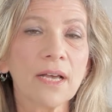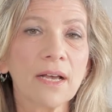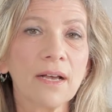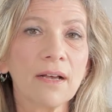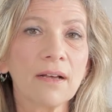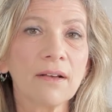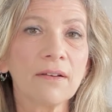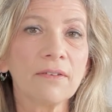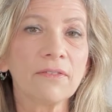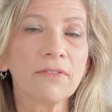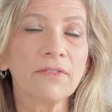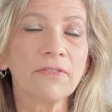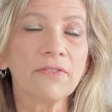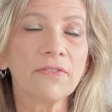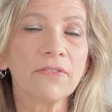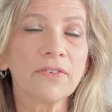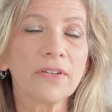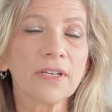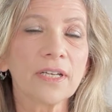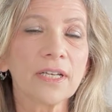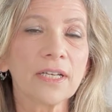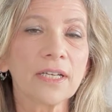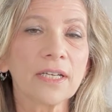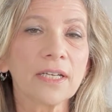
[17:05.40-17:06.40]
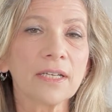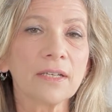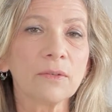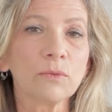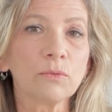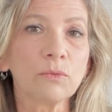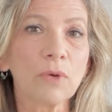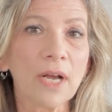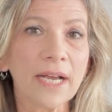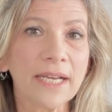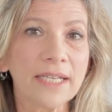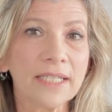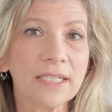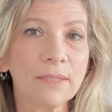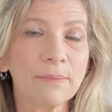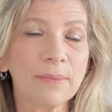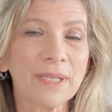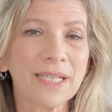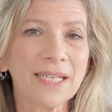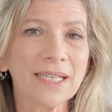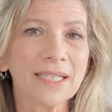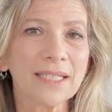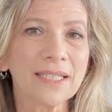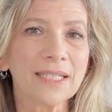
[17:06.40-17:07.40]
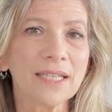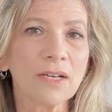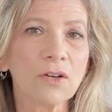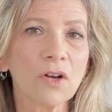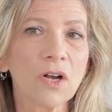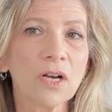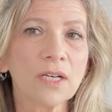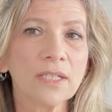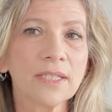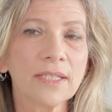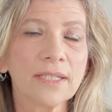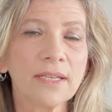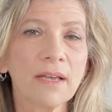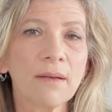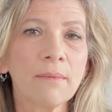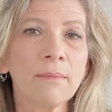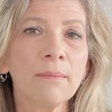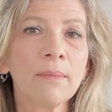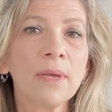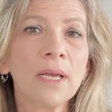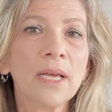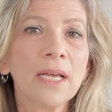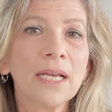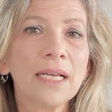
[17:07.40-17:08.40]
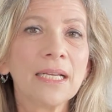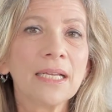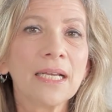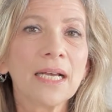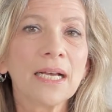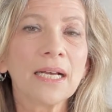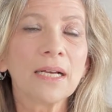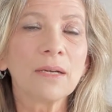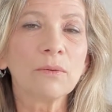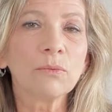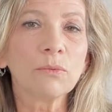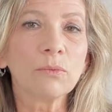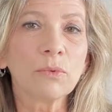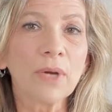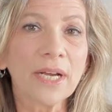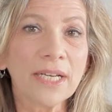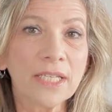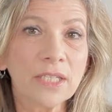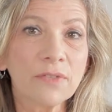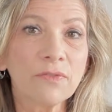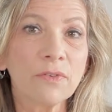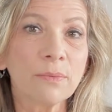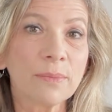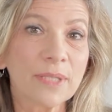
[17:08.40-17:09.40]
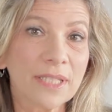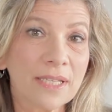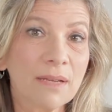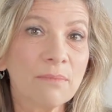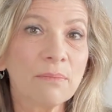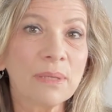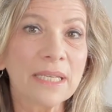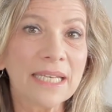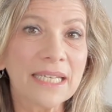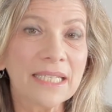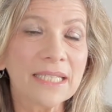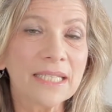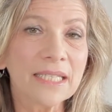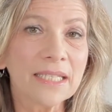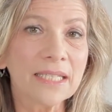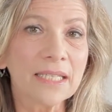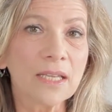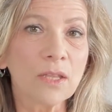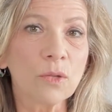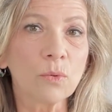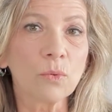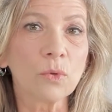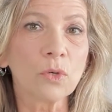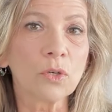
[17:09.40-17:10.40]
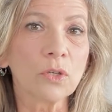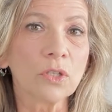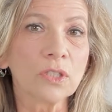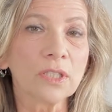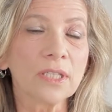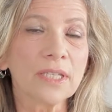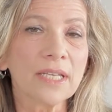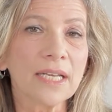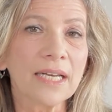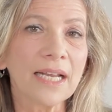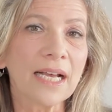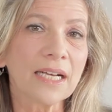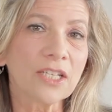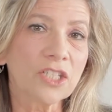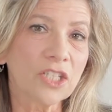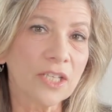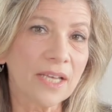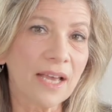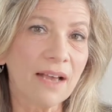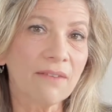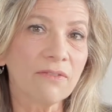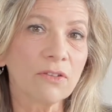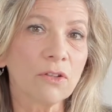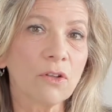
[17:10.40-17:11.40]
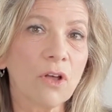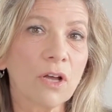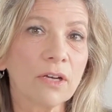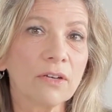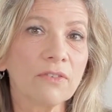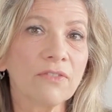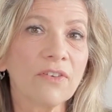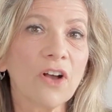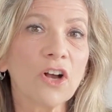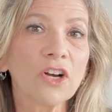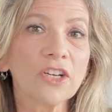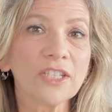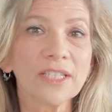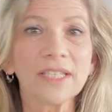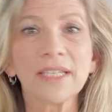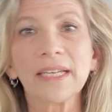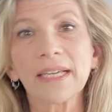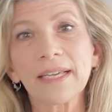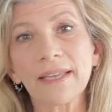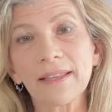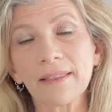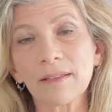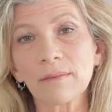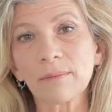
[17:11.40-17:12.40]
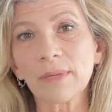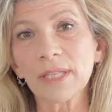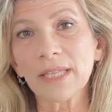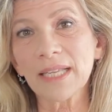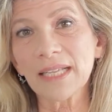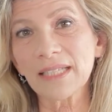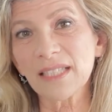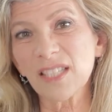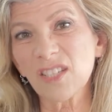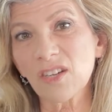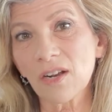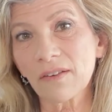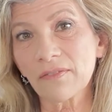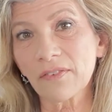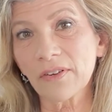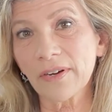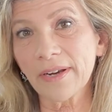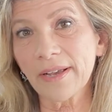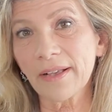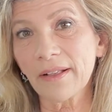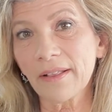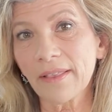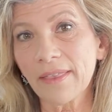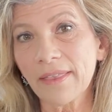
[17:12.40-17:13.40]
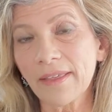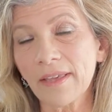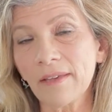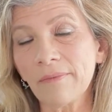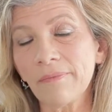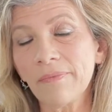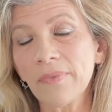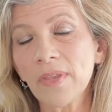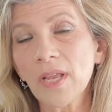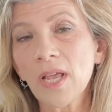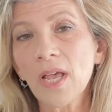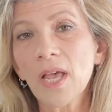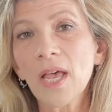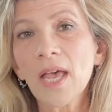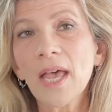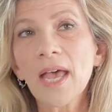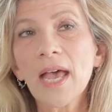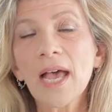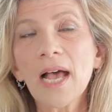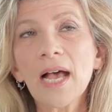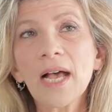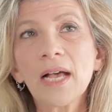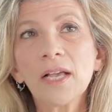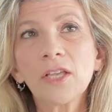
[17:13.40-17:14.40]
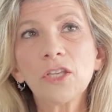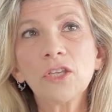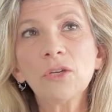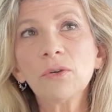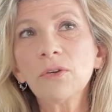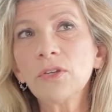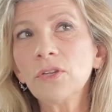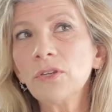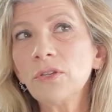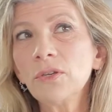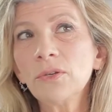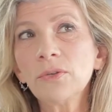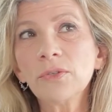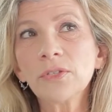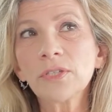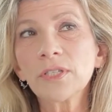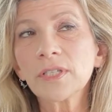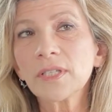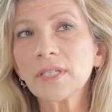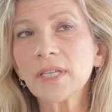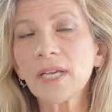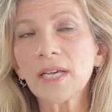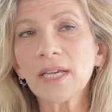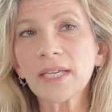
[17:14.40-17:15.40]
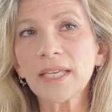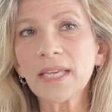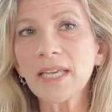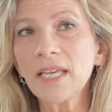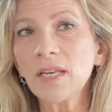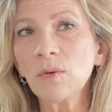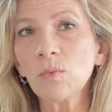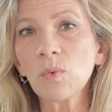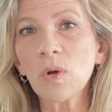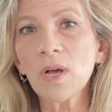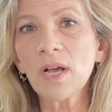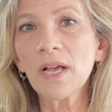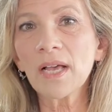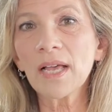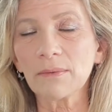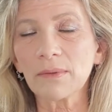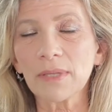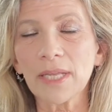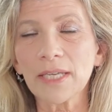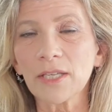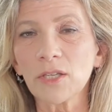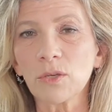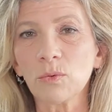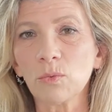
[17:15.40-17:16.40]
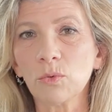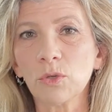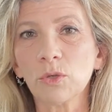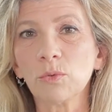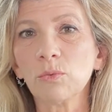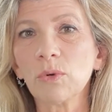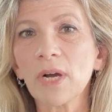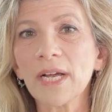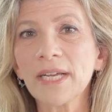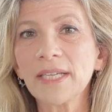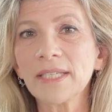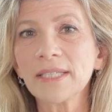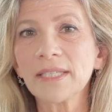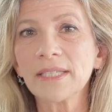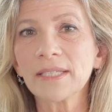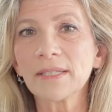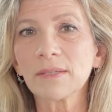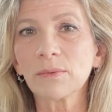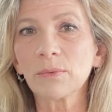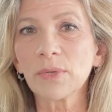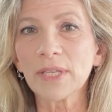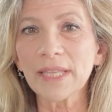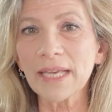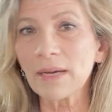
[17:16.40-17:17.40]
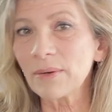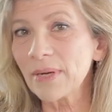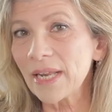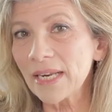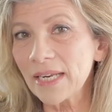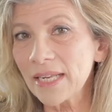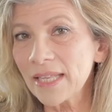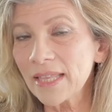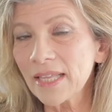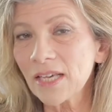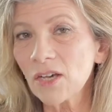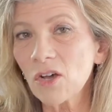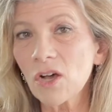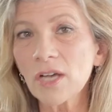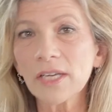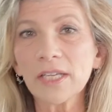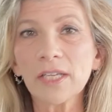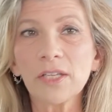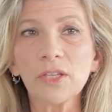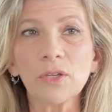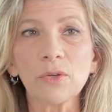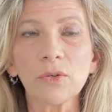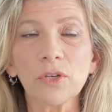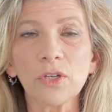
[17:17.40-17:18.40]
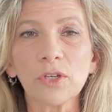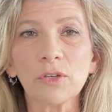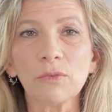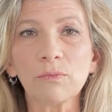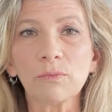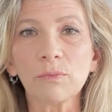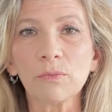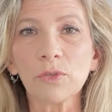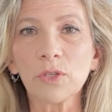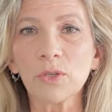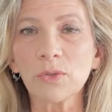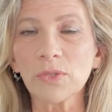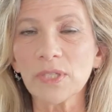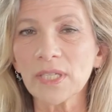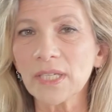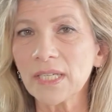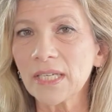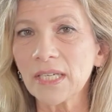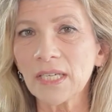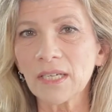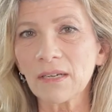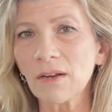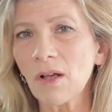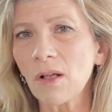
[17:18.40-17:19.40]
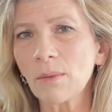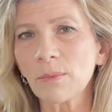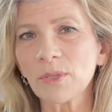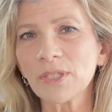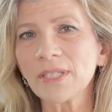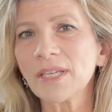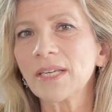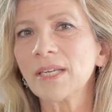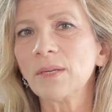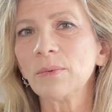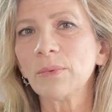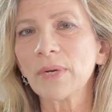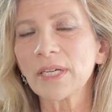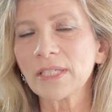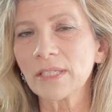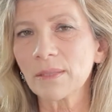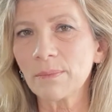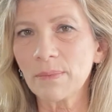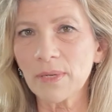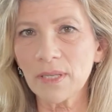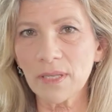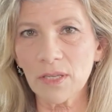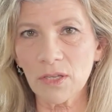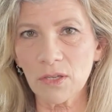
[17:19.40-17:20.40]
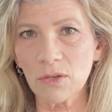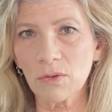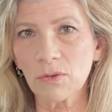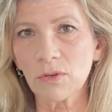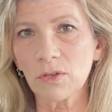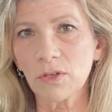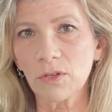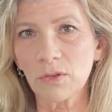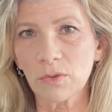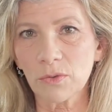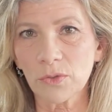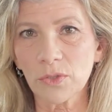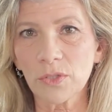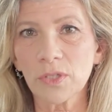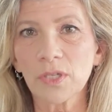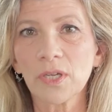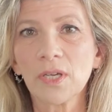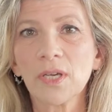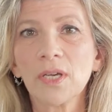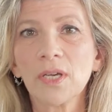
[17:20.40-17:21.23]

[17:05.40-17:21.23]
of rice because there are some rice from some places in the world that actually have a lot of arsenic in them, and that's not very healthy. You can use quinoa like you would rice without anything on it. You can use it in almost any recipe that you can use